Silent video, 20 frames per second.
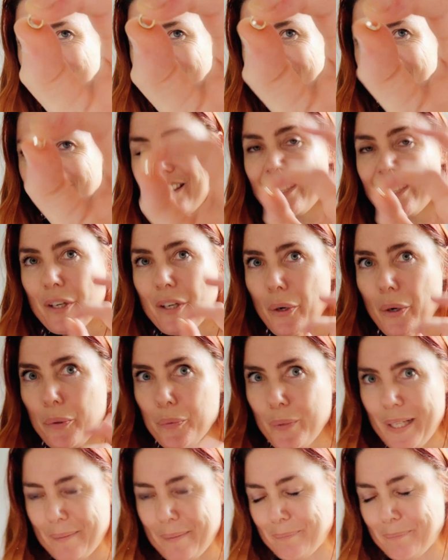the gold
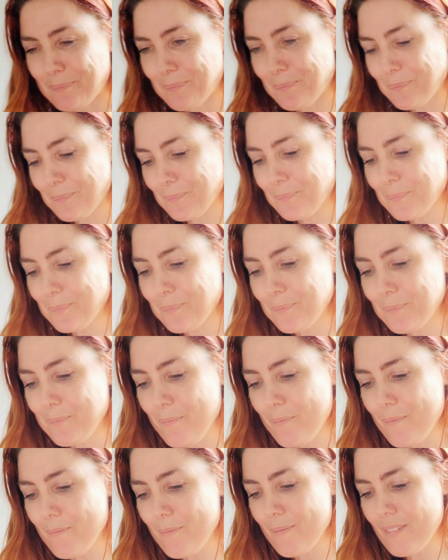ring.
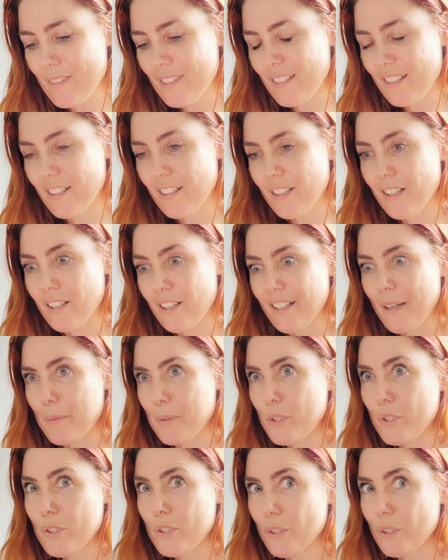Oh, I was
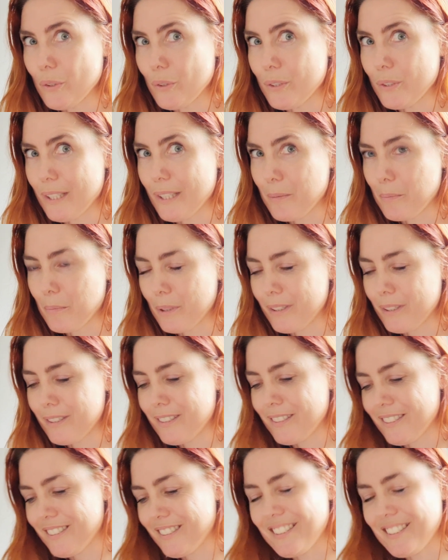so desperate
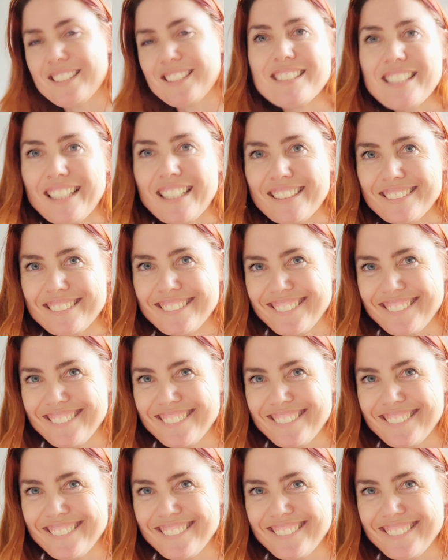just to sing